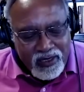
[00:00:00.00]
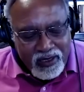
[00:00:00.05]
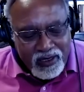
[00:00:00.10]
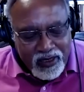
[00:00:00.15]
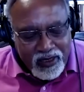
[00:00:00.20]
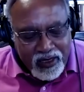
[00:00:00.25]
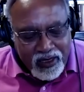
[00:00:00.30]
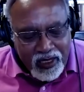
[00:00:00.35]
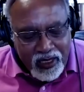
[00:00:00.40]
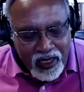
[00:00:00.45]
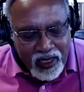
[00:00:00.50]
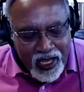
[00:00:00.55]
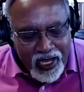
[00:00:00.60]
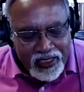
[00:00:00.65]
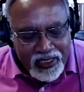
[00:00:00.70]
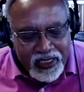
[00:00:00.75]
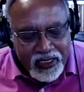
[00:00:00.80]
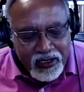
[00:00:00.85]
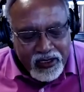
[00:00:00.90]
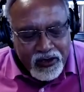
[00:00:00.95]

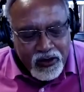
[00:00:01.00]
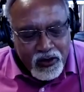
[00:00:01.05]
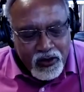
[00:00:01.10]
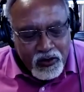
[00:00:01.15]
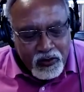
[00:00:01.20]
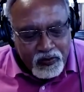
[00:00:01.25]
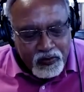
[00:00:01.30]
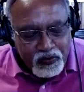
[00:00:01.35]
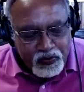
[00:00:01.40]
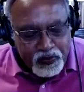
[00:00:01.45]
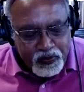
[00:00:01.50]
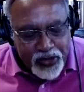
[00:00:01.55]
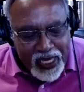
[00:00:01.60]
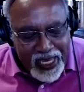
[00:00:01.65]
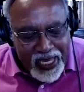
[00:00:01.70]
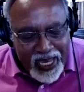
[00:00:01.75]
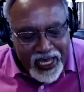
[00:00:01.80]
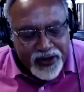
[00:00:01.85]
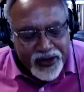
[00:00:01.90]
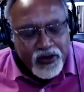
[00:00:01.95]
classical
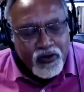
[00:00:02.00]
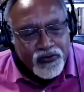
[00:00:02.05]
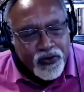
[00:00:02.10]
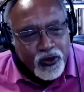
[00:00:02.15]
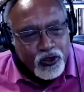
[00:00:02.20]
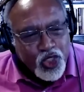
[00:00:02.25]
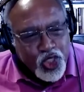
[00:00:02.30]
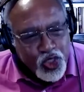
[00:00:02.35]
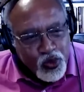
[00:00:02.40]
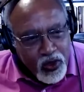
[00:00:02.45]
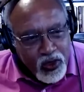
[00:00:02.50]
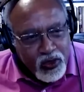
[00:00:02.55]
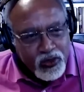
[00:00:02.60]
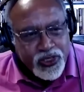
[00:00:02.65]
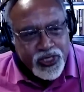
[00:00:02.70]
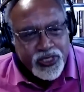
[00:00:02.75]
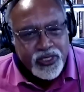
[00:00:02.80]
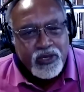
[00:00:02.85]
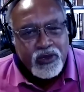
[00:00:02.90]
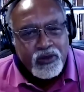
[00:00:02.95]
piano
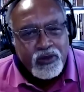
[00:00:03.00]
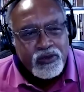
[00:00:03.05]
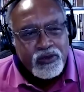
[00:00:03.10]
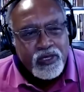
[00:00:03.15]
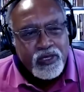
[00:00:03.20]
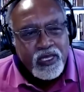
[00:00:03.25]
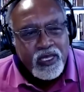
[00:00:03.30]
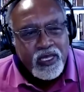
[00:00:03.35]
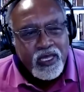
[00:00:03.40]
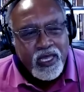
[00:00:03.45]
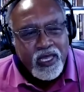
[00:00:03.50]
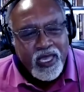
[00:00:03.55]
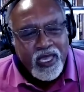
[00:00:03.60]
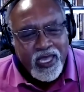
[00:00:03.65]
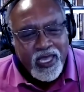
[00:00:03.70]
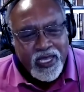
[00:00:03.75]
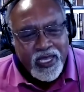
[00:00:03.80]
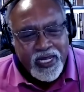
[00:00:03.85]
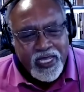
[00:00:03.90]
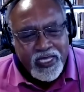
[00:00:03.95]
virtuoso
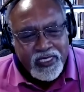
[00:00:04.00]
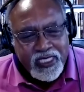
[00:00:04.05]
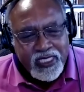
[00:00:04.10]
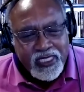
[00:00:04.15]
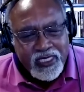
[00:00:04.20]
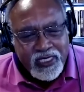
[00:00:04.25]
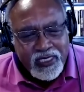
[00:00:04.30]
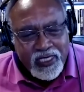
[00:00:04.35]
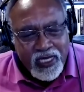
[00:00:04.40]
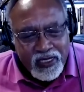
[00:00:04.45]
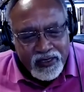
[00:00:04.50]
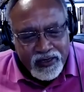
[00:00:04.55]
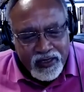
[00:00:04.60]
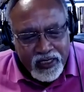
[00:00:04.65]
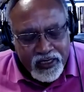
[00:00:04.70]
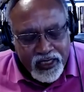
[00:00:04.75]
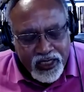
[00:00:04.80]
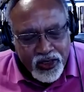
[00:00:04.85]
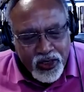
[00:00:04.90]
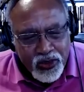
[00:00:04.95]
and a
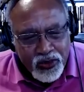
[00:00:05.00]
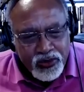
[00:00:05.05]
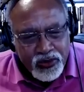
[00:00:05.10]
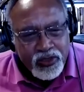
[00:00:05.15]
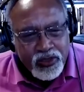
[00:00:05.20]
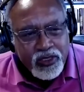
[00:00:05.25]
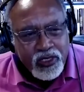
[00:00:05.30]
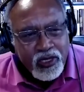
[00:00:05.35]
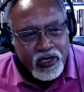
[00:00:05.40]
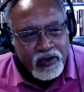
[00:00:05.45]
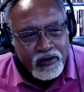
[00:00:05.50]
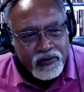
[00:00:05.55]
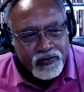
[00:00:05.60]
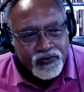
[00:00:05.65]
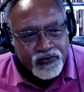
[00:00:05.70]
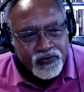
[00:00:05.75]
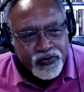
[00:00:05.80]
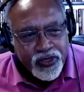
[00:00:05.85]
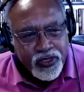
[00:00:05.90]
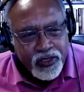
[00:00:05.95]
student of
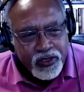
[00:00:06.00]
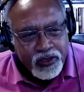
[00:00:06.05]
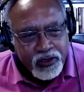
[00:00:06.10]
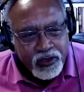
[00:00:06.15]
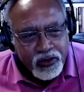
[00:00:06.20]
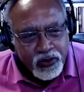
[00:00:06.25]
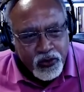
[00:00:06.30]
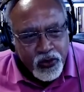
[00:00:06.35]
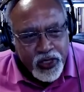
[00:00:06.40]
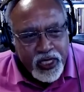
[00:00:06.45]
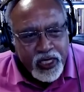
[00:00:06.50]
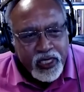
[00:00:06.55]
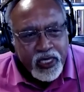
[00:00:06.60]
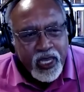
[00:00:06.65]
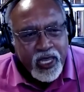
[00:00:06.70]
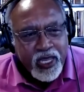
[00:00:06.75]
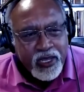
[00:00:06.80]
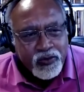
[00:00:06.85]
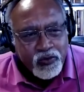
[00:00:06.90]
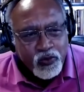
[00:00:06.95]
the Greek
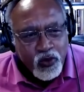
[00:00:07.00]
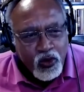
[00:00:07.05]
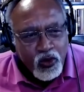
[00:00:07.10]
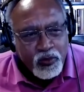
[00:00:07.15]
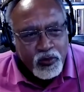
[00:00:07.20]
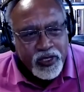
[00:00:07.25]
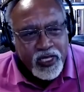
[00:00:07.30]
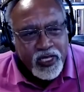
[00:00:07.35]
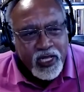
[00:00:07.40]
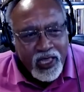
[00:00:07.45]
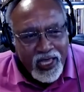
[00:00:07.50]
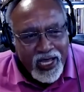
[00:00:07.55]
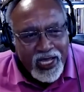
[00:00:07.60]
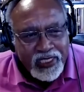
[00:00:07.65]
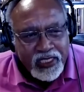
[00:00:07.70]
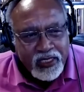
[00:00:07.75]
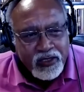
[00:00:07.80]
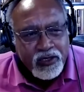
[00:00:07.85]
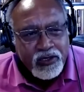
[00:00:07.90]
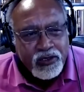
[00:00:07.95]
and Roman
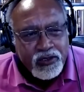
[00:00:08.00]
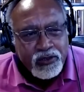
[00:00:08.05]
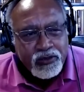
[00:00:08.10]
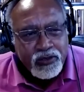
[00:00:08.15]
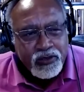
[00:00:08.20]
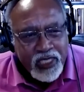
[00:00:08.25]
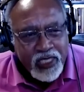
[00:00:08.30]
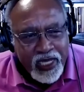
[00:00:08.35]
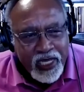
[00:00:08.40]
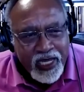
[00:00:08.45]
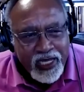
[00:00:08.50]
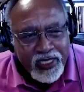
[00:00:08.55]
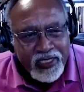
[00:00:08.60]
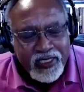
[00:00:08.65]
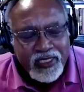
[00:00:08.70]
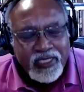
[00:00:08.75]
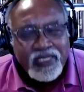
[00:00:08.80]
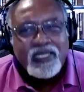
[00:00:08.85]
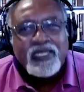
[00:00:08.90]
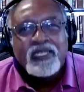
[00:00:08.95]
classical
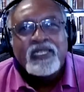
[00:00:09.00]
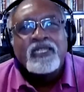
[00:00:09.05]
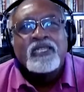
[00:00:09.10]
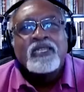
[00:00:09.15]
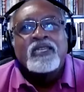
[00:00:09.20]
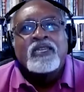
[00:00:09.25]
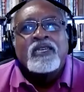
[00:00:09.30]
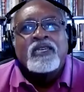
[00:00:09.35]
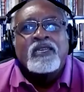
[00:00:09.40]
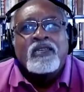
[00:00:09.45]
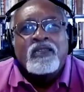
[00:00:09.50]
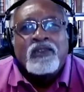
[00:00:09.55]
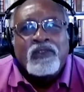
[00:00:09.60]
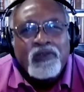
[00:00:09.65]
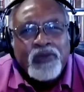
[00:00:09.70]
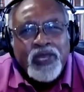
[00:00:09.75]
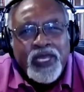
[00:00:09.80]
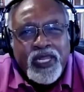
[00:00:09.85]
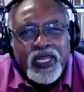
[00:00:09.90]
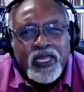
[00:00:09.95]
texts,
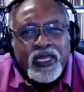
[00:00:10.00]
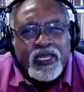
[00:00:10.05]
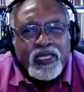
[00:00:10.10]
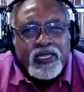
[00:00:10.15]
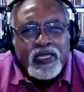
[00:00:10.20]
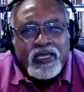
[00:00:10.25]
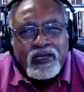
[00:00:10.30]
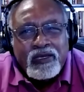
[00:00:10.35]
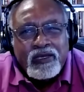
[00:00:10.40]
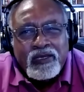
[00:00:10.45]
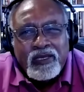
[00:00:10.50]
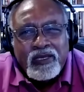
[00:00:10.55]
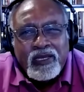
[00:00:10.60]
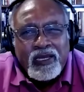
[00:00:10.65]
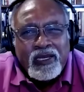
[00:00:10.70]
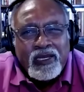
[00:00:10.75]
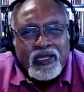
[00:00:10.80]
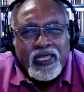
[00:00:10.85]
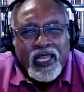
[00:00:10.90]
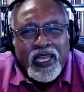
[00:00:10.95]
reading in the
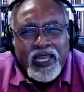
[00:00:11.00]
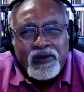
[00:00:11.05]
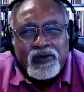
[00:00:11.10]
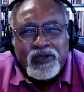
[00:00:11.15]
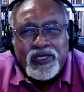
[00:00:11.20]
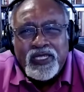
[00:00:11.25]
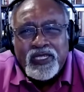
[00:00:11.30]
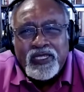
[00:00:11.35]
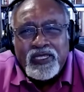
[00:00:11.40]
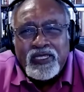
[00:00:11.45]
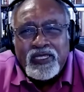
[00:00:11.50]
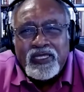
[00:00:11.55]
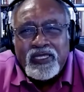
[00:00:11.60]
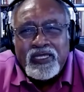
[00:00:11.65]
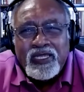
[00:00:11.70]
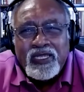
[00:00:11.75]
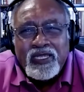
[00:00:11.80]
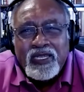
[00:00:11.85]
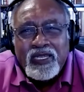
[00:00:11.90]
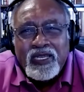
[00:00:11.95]
languages,
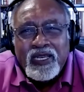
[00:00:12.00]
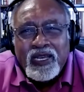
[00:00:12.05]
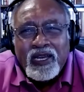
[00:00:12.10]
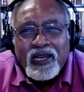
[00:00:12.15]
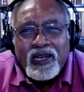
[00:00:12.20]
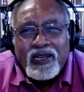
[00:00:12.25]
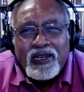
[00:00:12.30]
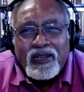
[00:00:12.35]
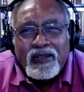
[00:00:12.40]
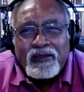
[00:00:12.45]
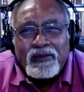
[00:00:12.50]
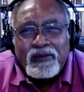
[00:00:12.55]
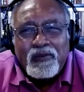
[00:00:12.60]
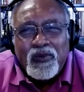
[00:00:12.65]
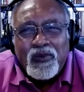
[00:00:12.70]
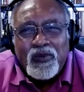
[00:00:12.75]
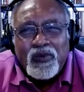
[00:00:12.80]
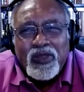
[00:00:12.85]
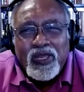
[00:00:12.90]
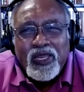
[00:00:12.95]

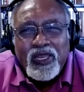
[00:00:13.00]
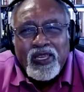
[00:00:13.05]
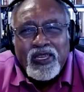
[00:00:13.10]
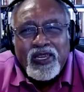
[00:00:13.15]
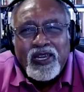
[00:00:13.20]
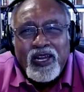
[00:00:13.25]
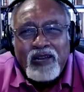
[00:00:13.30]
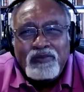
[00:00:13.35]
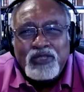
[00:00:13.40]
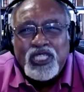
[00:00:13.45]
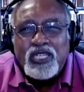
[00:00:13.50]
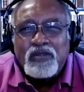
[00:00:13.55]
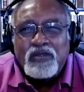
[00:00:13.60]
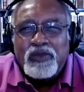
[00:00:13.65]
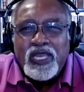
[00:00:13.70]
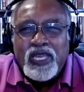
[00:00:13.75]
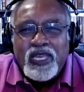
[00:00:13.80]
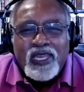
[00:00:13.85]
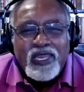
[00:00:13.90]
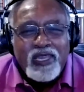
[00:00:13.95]
comes to
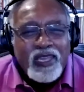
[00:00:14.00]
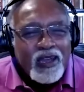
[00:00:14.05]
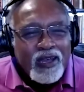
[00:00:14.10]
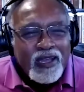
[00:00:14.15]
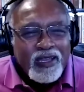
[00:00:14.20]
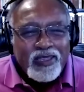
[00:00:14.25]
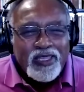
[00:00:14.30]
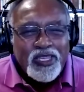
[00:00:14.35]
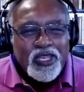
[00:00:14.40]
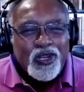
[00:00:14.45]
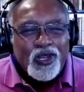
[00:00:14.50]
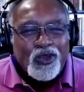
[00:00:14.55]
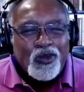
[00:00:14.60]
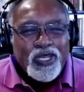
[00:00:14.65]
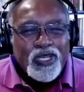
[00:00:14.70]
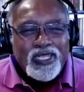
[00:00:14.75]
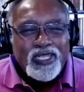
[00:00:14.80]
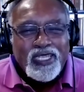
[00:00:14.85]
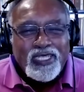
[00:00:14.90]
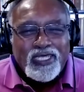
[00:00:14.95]
me,
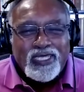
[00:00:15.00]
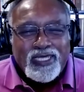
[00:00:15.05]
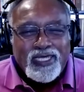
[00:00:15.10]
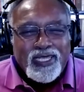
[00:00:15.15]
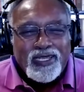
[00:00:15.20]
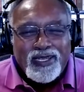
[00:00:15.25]
in this